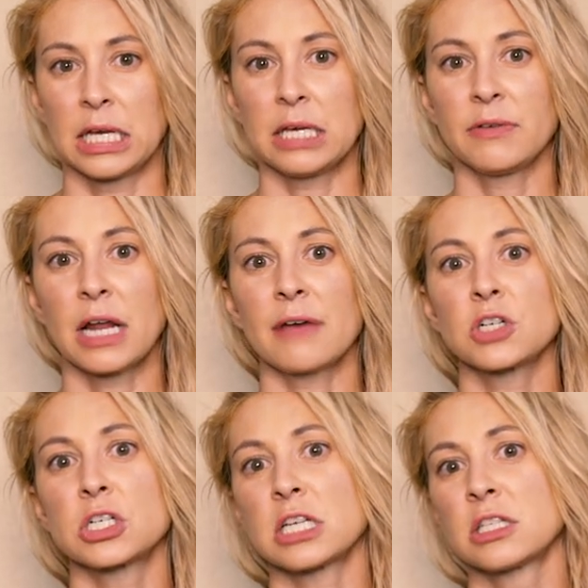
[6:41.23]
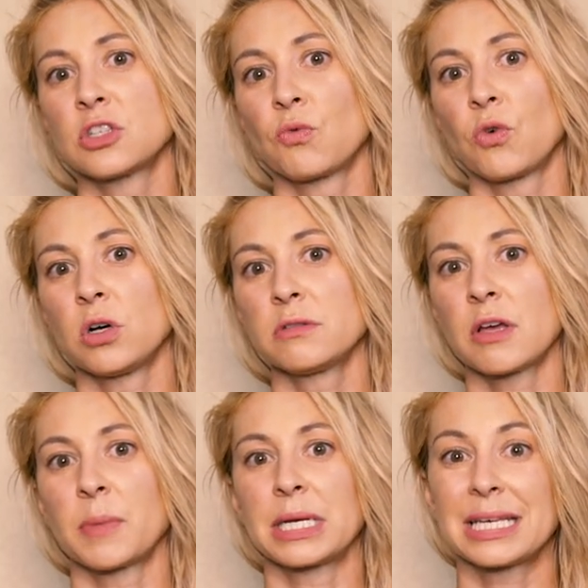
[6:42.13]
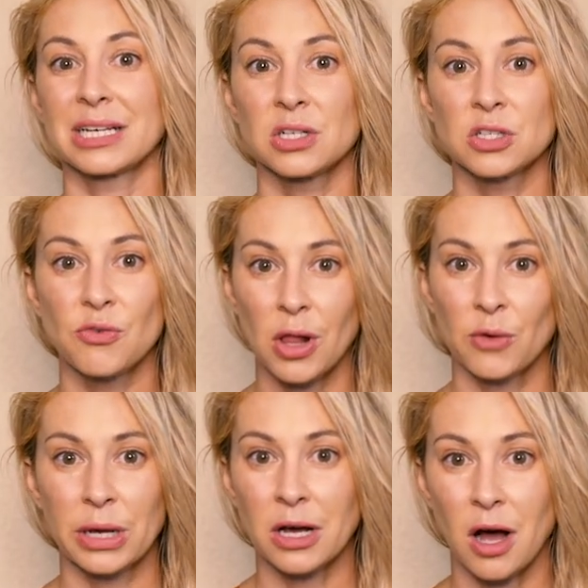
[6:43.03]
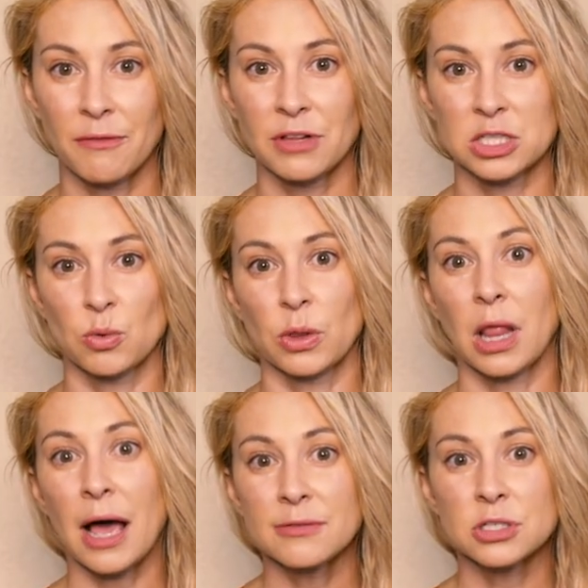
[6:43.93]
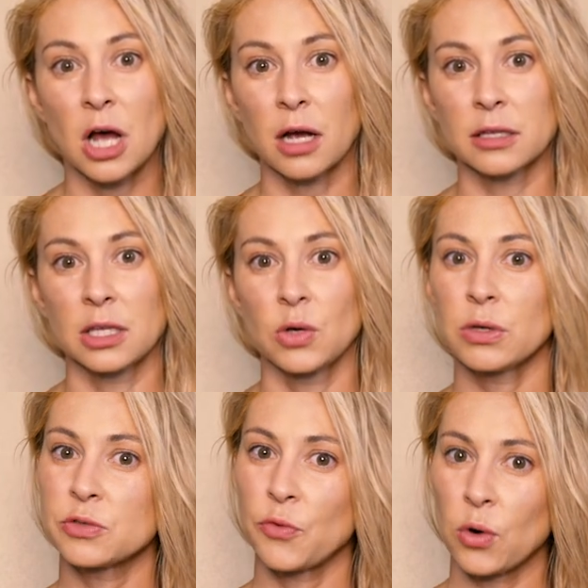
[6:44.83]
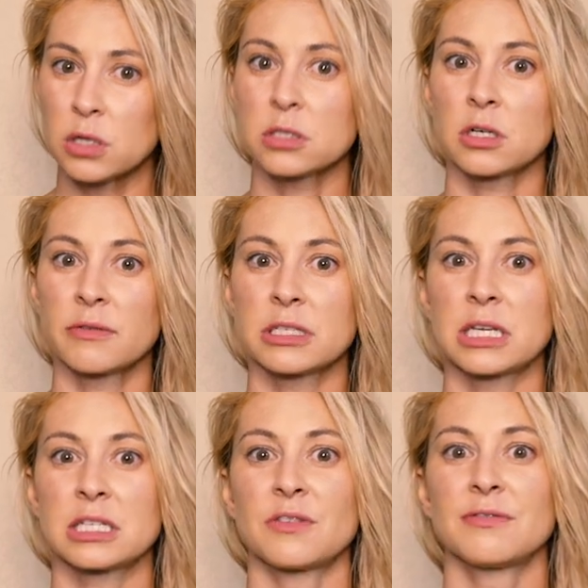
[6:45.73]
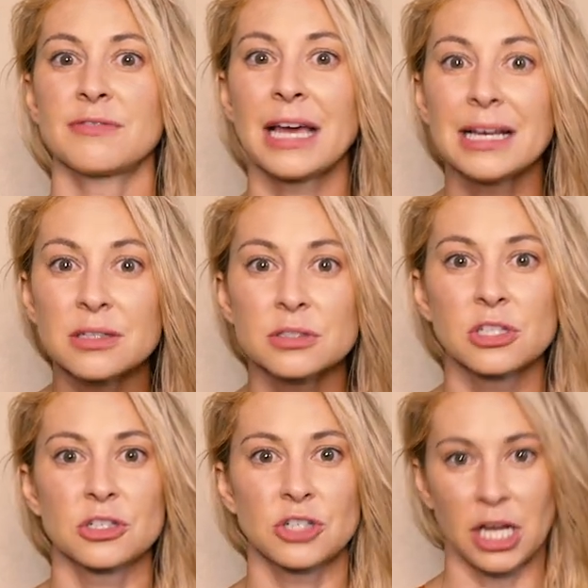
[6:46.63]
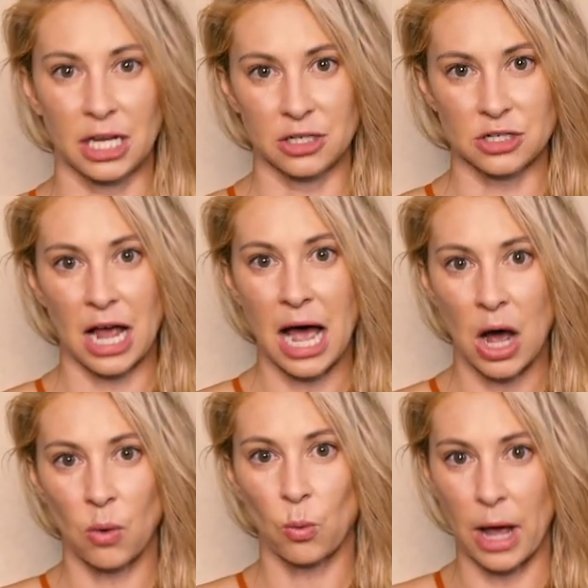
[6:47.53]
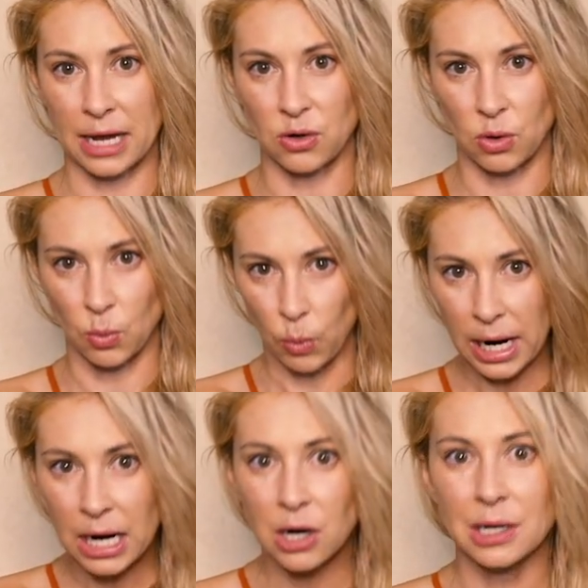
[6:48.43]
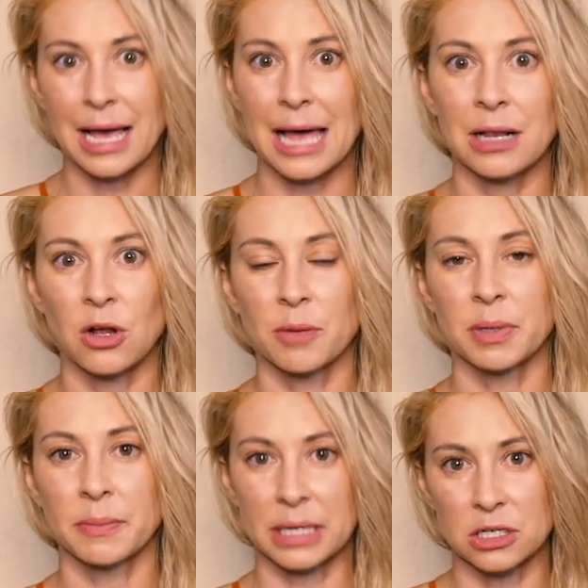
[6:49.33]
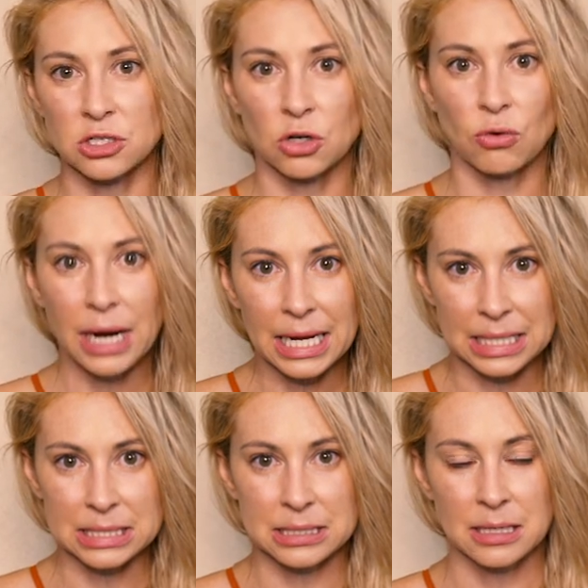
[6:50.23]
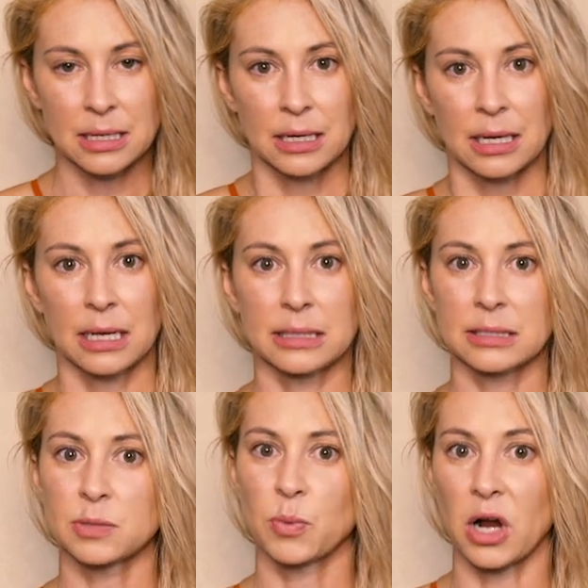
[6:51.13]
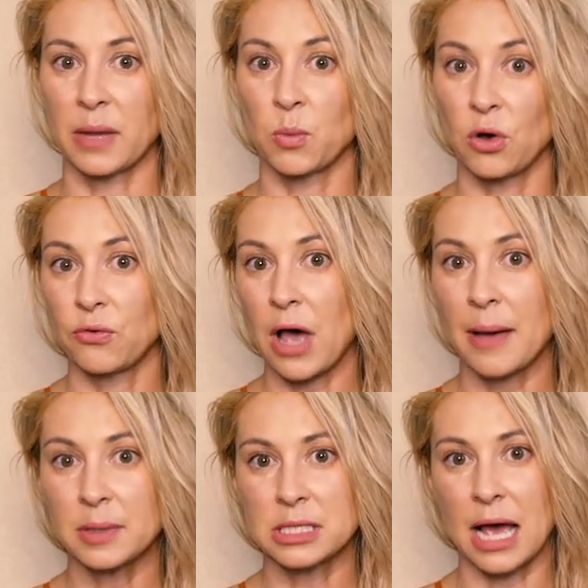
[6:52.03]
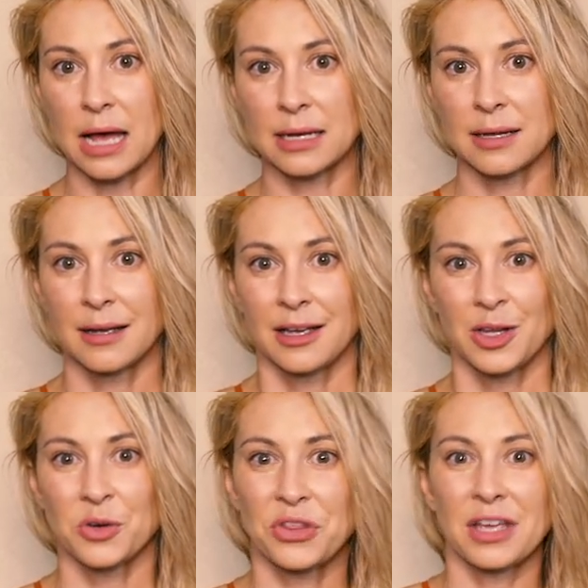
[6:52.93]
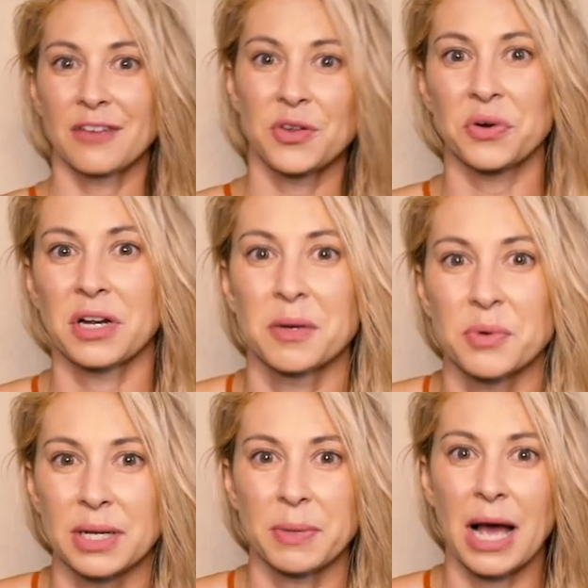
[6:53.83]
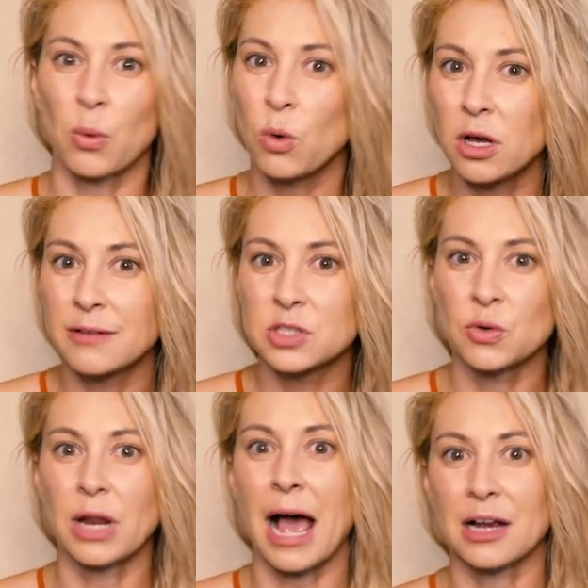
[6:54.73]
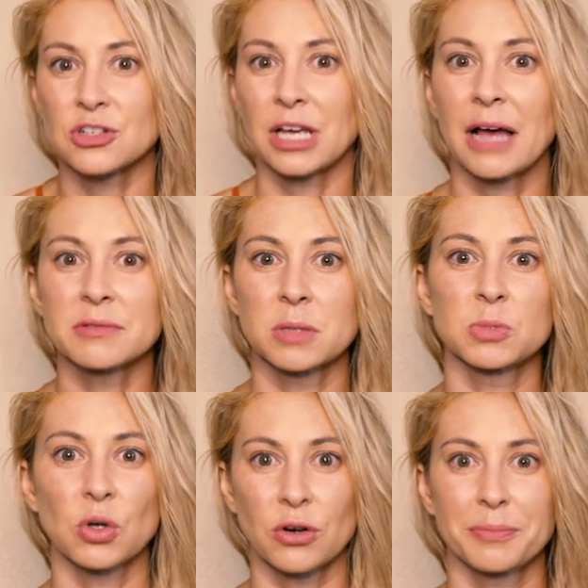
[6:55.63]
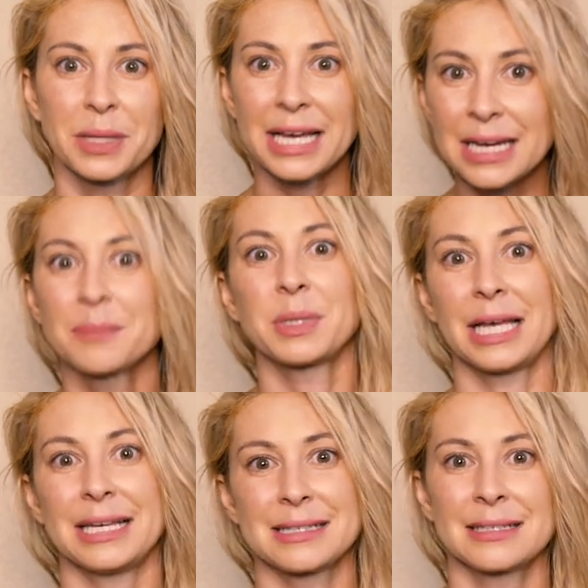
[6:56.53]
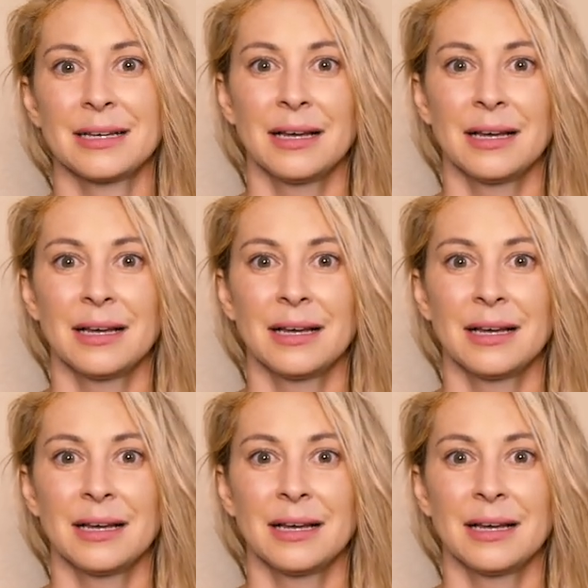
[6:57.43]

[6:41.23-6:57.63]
Even after dozens of wolves have been killed following conflicts with livestock, the U.S. Forest Service has failed to change how, when, or where cattle are permitted to graze in this prime wolf habitat. You'd think if you were going to bring back wolves, you would actually have some sort of plan in place.